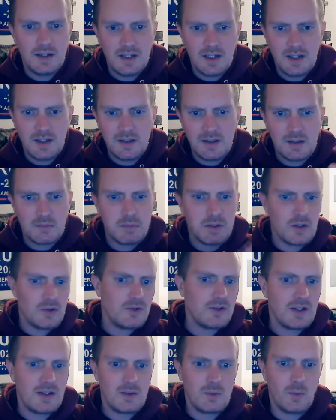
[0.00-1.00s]
ends up
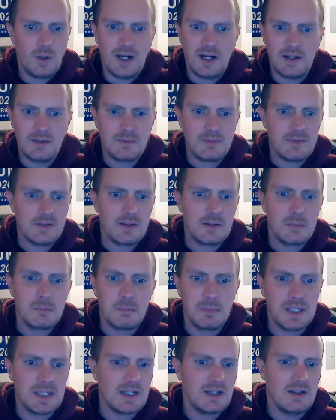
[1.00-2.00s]
losing his wife
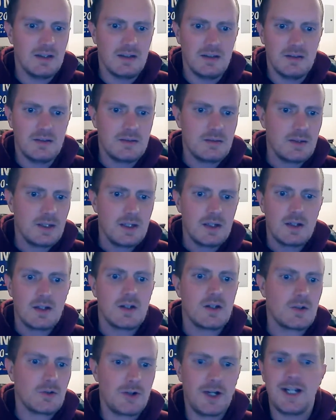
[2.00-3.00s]
because
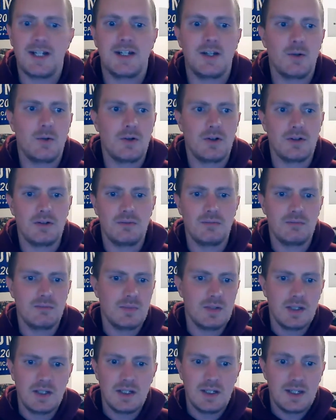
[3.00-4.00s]
Randy Orton
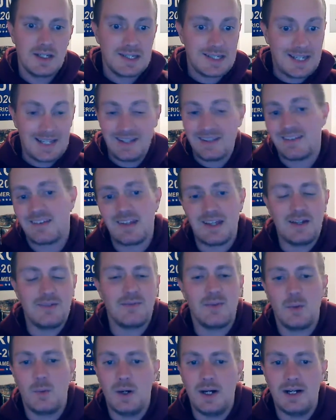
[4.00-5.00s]
can't save
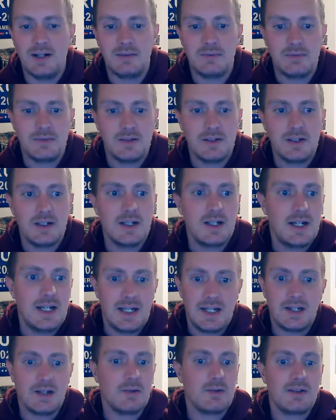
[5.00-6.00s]
the wife. He
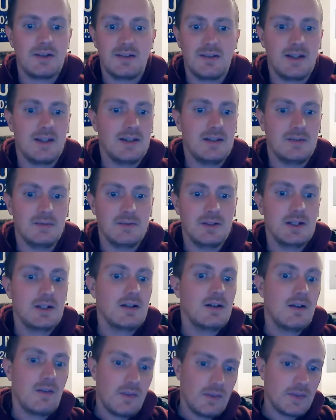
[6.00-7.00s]
can only save
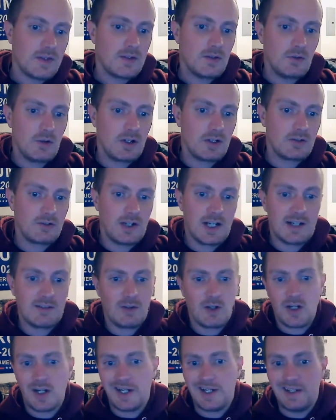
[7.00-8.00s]
the drunk
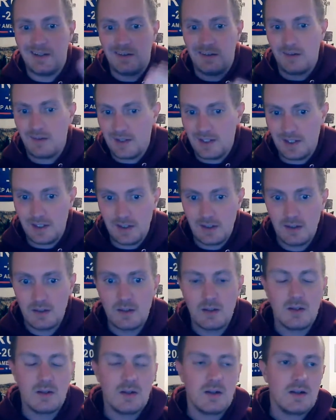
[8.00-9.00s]
driver and
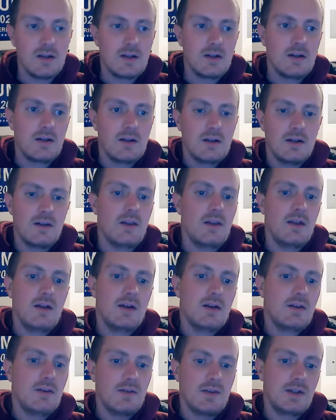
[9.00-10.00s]

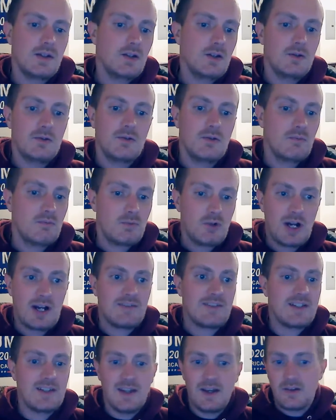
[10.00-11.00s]
the dude
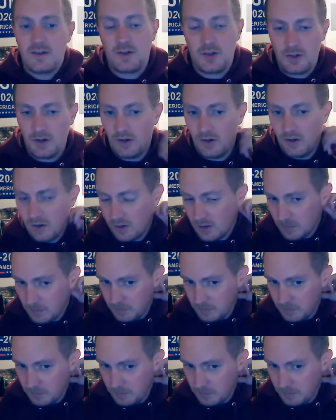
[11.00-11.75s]
driving the other car.